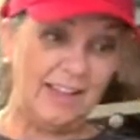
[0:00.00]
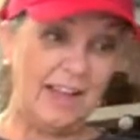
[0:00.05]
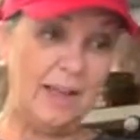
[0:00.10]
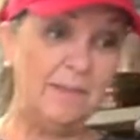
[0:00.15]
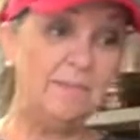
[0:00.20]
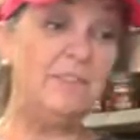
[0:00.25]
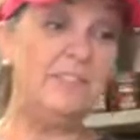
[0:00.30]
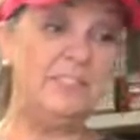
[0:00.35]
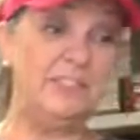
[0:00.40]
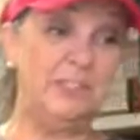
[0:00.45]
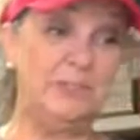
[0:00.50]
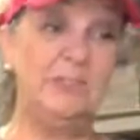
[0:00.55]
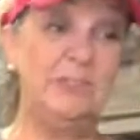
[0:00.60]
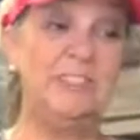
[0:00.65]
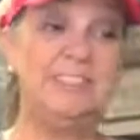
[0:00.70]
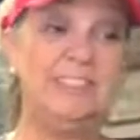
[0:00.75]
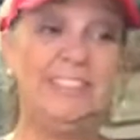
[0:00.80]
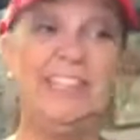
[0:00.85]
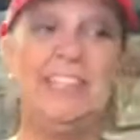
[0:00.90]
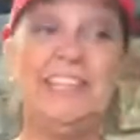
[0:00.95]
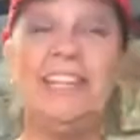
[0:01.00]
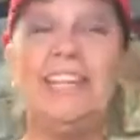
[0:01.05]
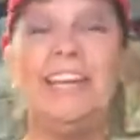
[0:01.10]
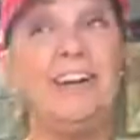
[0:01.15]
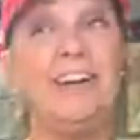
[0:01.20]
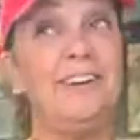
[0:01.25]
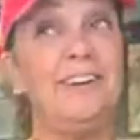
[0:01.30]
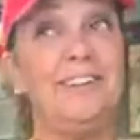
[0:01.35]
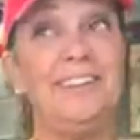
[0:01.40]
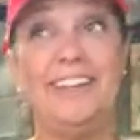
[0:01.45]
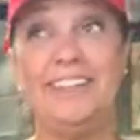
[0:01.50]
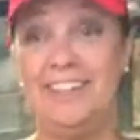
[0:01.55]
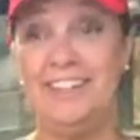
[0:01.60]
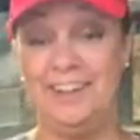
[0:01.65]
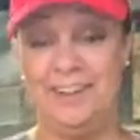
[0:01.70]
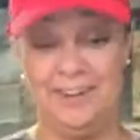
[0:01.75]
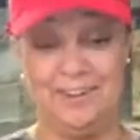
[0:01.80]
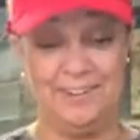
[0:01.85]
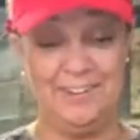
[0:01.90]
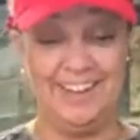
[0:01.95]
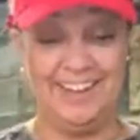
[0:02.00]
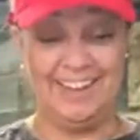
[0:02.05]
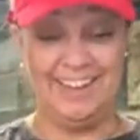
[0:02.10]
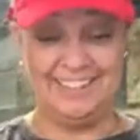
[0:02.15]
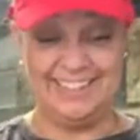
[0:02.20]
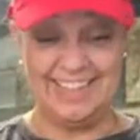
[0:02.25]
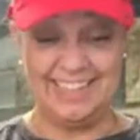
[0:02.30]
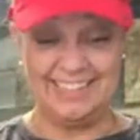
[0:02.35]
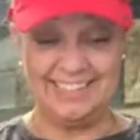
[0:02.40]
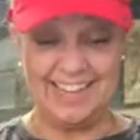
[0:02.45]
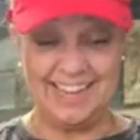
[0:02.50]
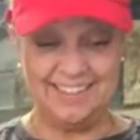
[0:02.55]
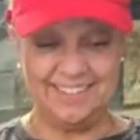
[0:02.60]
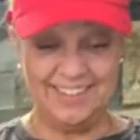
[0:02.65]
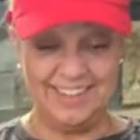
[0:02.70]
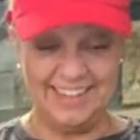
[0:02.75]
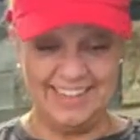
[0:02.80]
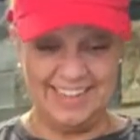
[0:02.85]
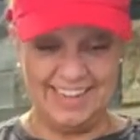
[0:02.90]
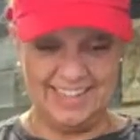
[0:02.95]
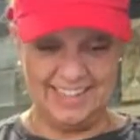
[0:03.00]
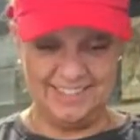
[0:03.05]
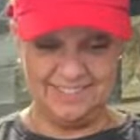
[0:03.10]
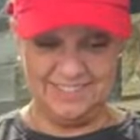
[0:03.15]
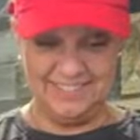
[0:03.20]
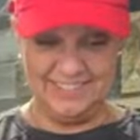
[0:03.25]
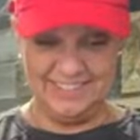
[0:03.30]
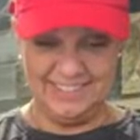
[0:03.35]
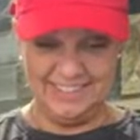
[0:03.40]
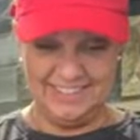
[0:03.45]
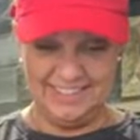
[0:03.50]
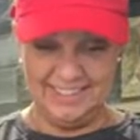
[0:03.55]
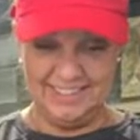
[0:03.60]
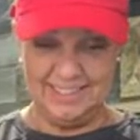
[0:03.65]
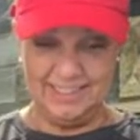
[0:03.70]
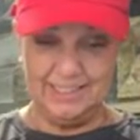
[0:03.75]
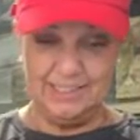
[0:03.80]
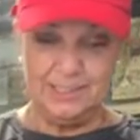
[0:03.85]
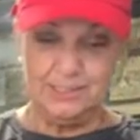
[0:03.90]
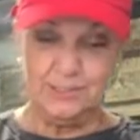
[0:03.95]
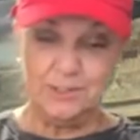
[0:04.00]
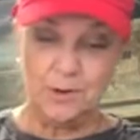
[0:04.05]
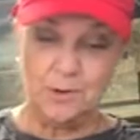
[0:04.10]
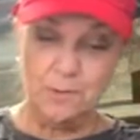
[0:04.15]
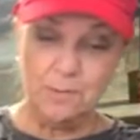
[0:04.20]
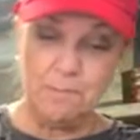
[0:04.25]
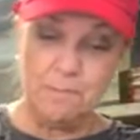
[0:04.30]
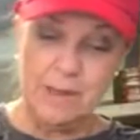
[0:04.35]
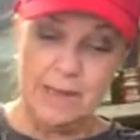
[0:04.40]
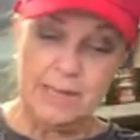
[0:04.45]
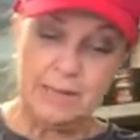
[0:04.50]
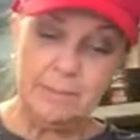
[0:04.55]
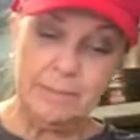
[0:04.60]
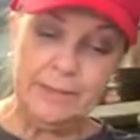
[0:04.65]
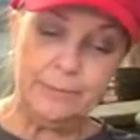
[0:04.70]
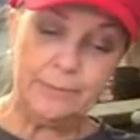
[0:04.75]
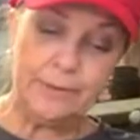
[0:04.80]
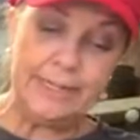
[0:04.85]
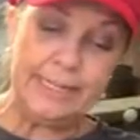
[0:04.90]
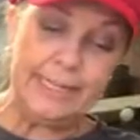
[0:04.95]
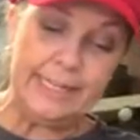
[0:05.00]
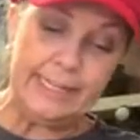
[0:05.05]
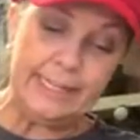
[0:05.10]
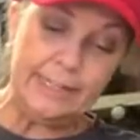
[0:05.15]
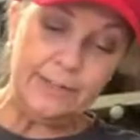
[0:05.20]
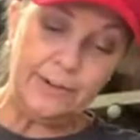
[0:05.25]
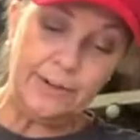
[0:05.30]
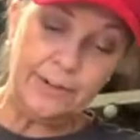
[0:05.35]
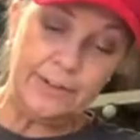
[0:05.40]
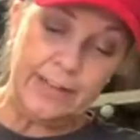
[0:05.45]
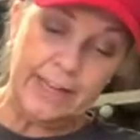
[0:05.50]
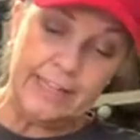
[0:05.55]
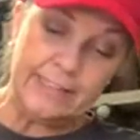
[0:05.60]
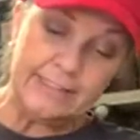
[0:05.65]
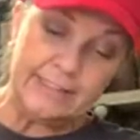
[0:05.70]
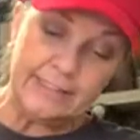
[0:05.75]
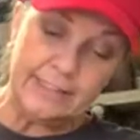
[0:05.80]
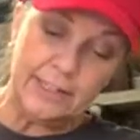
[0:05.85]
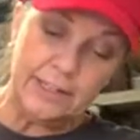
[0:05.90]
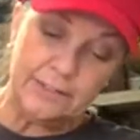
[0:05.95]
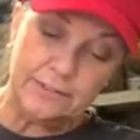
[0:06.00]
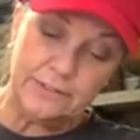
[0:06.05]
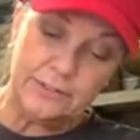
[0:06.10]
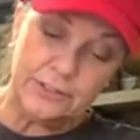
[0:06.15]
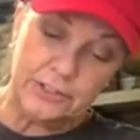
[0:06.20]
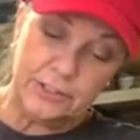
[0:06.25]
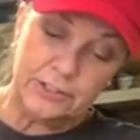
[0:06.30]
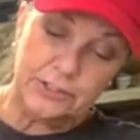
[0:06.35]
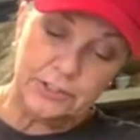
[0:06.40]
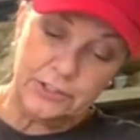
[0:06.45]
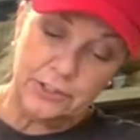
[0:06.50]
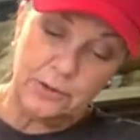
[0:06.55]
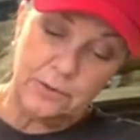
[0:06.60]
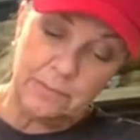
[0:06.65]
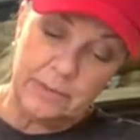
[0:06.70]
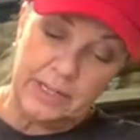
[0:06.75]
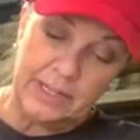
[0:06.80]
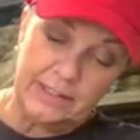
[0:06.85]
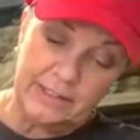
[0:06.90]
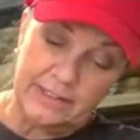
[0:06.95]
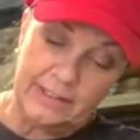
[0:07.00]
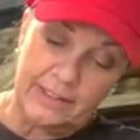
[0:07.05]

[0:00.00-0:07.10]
I'm visual. It's Carol. I know. That's how I am. Don't make me read all that stuff. Just show me.